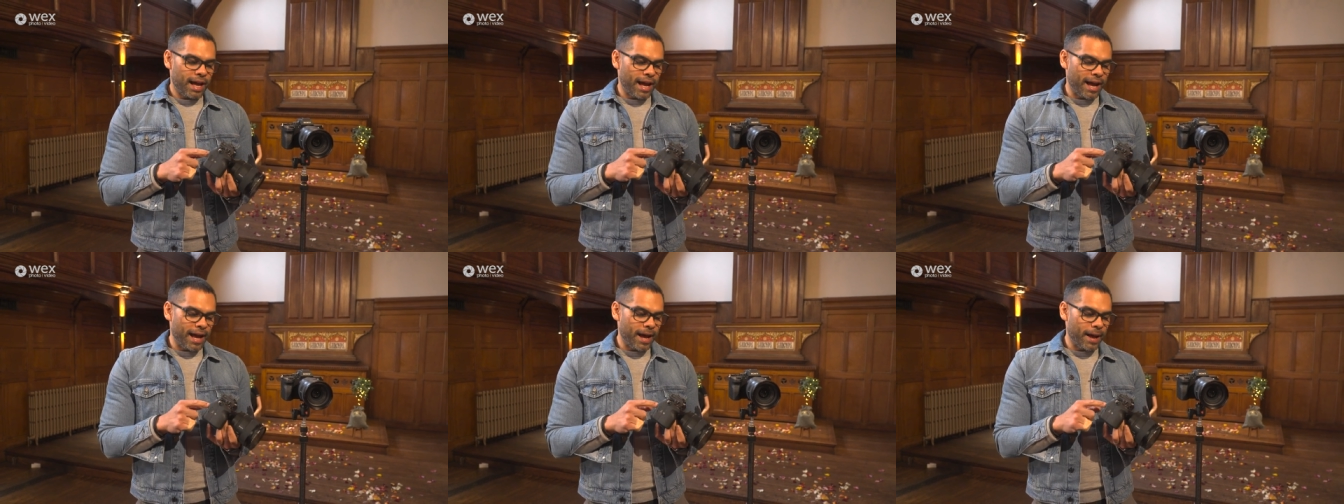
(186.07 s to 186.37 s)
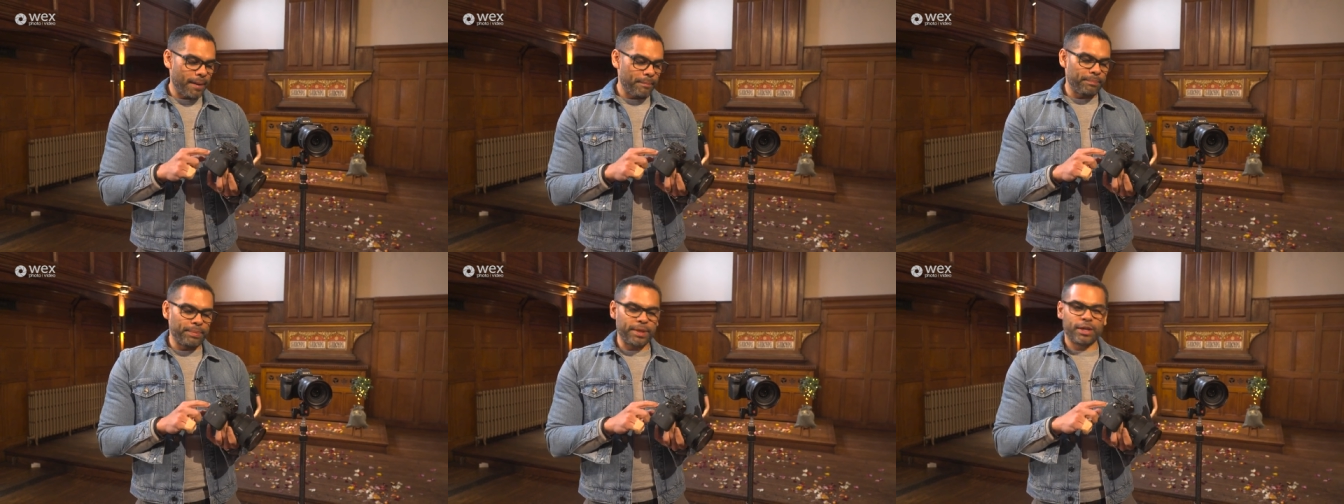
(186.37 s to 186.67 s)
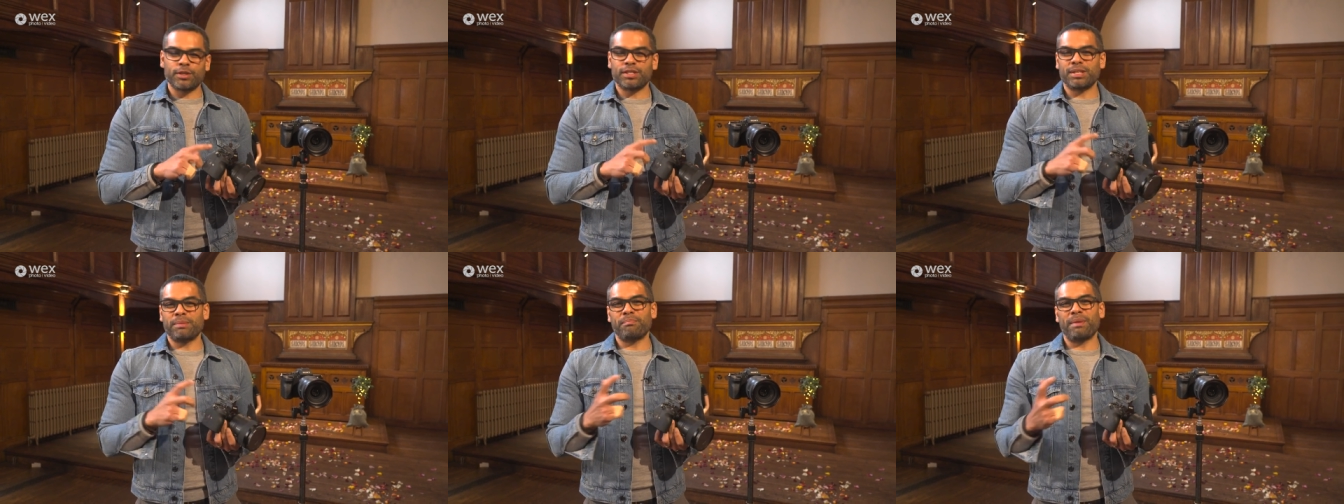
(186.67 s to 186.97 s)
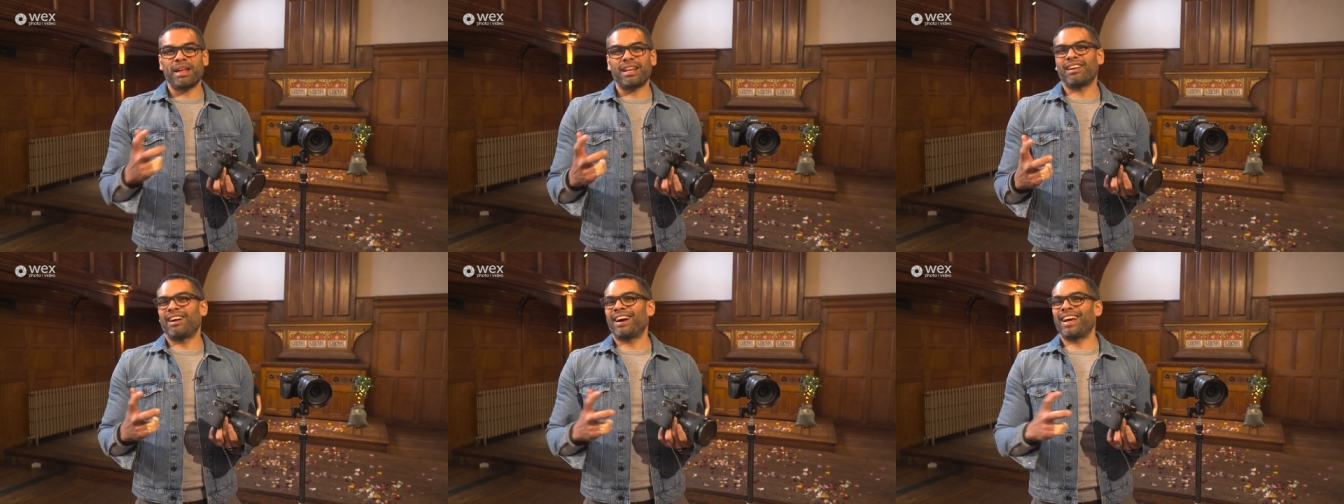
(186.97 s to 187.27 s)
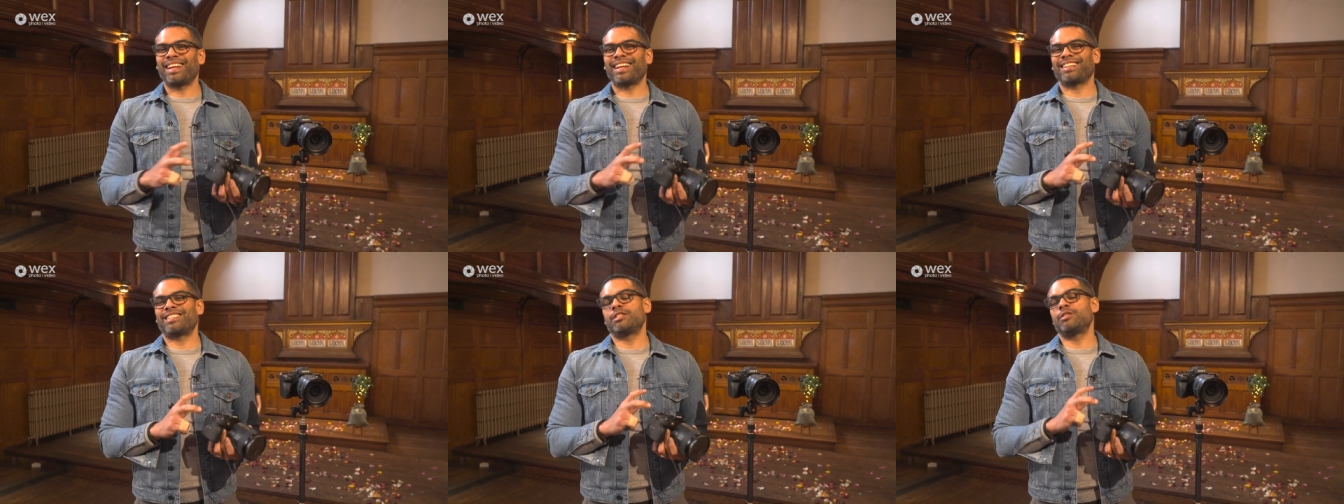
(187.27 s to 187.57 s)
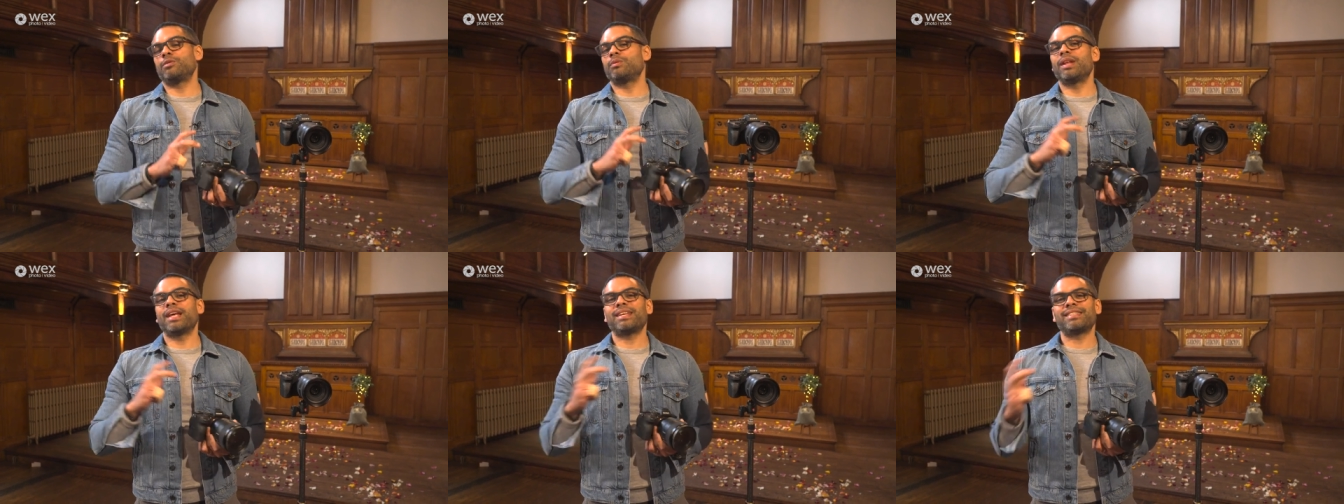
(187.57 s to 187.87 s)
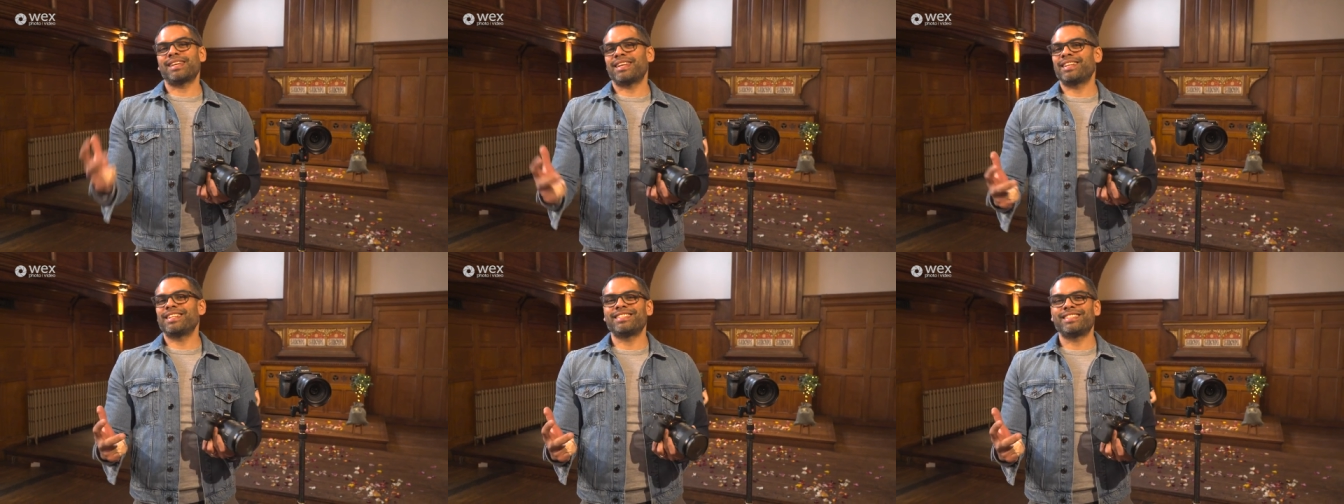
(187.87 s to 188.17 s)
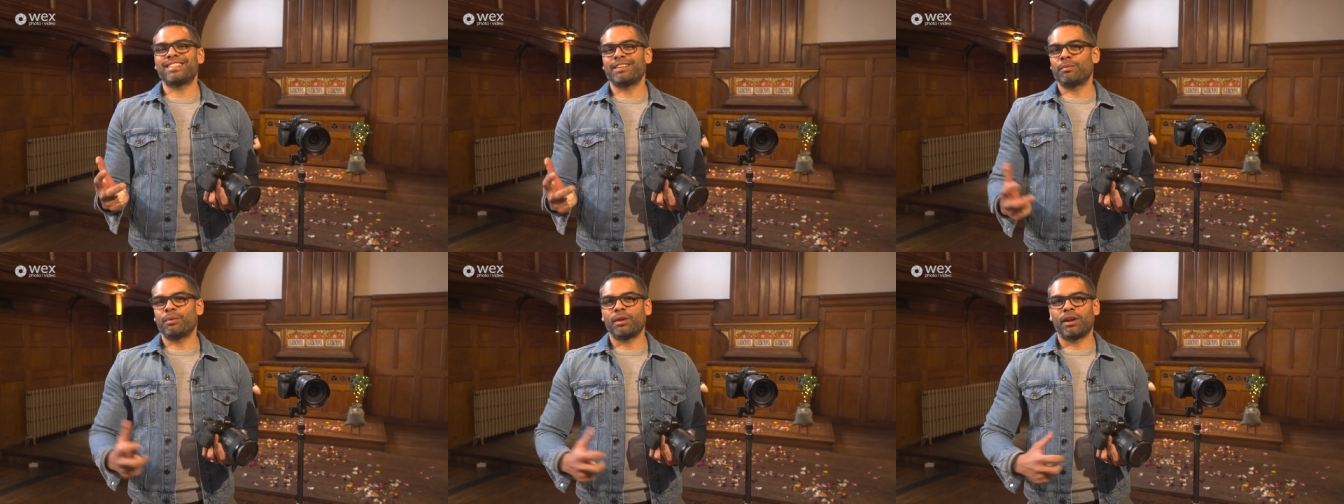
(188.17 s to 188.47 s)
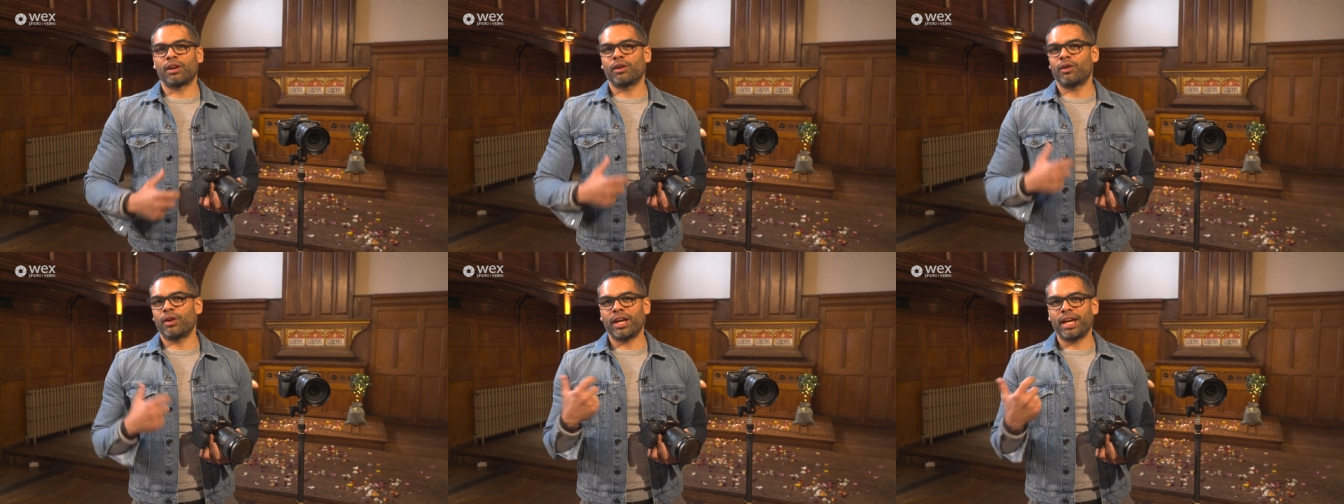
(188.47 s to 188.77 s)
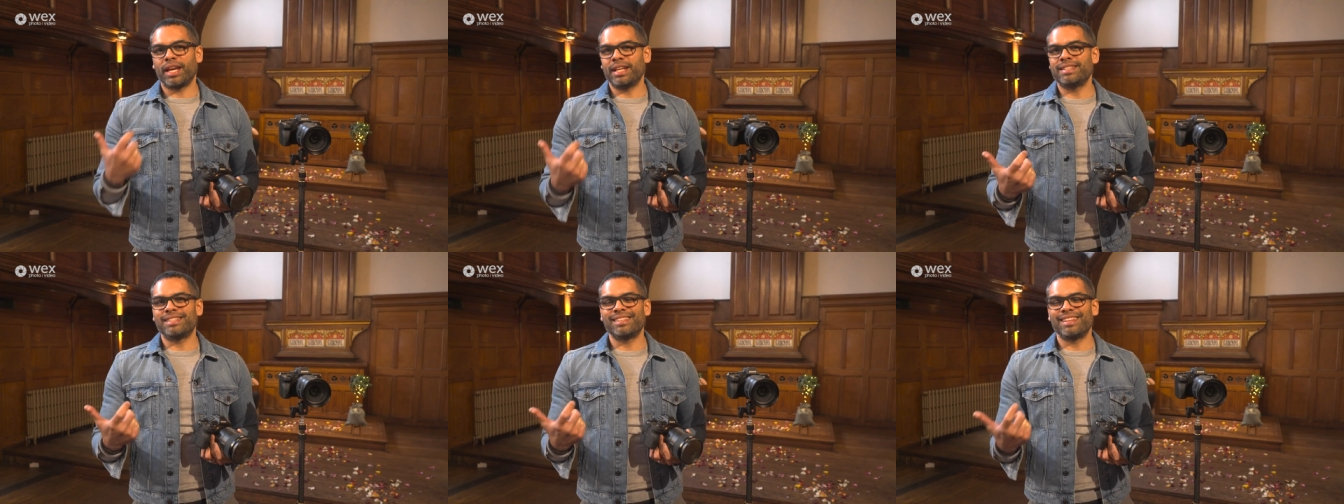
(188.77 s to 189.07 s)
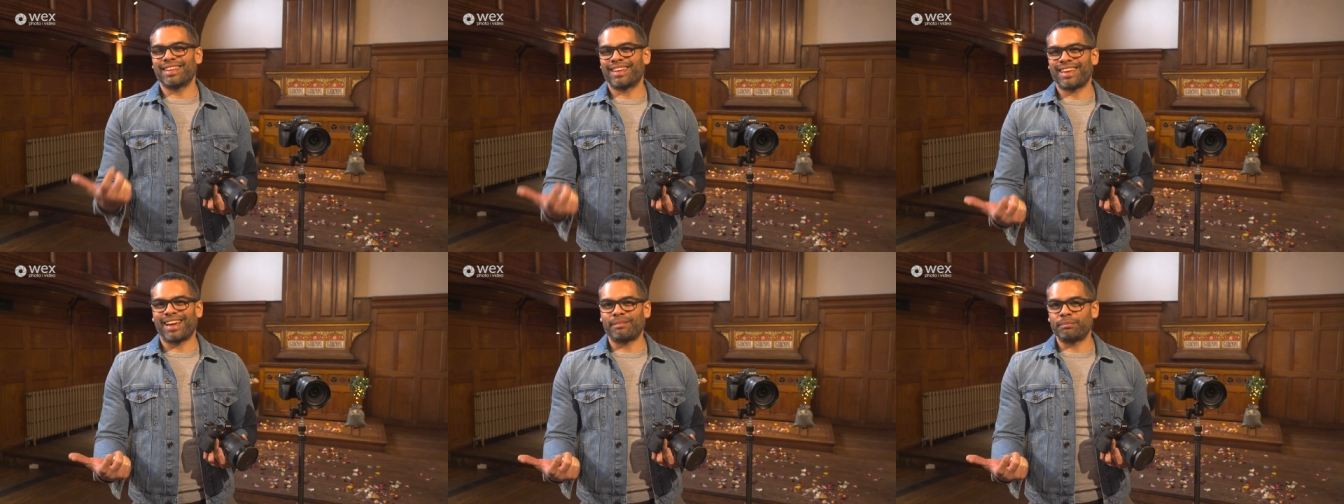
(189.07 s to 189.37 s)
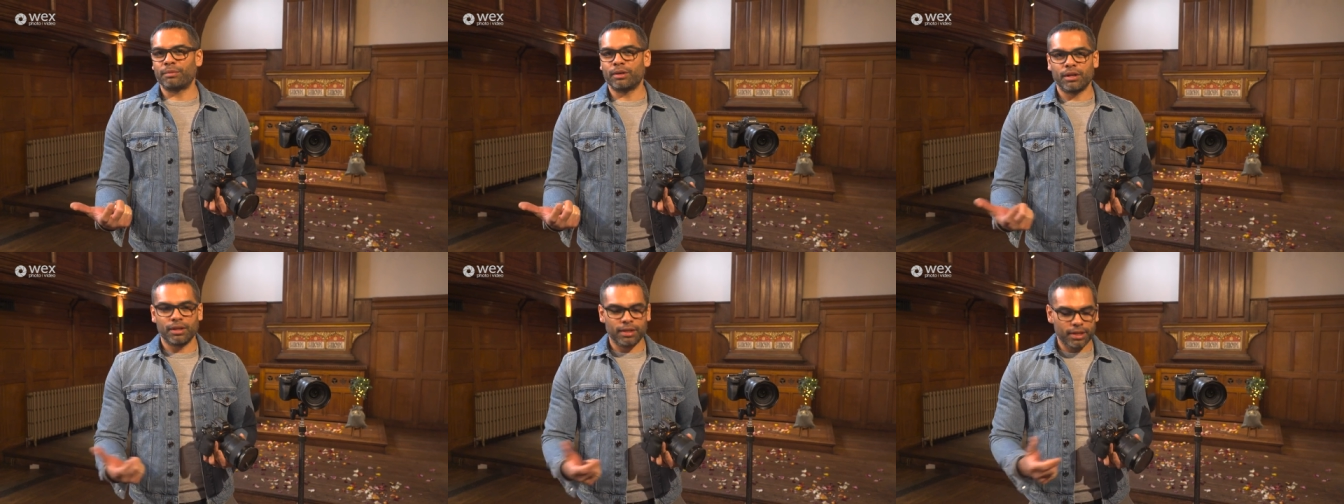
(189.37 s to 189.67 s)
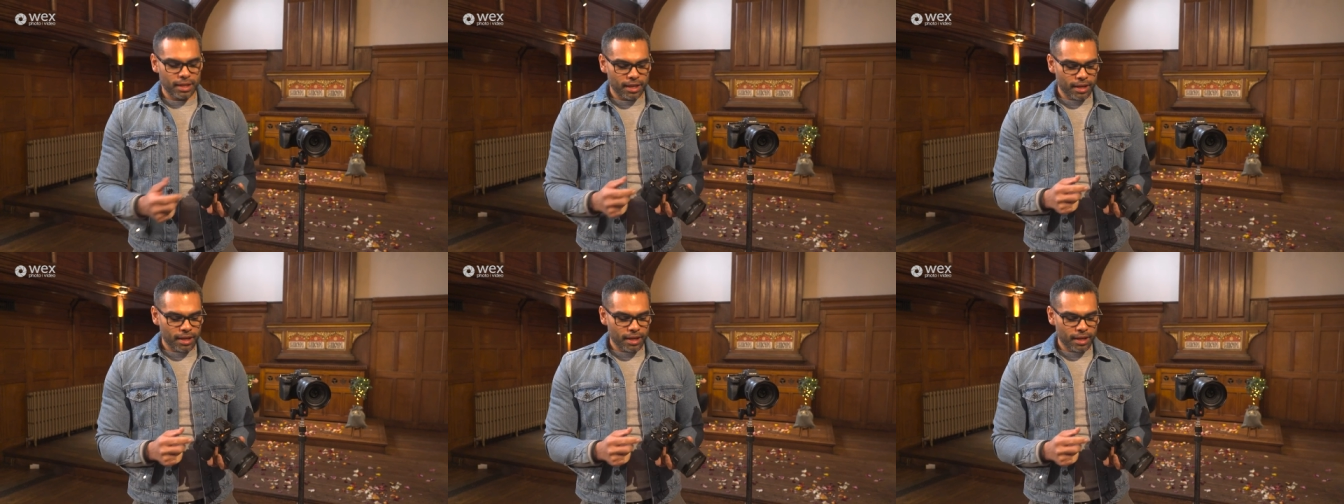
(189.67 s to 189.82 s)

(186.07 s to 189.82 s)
um, because it meant I had to do less editing when I got it into the camera.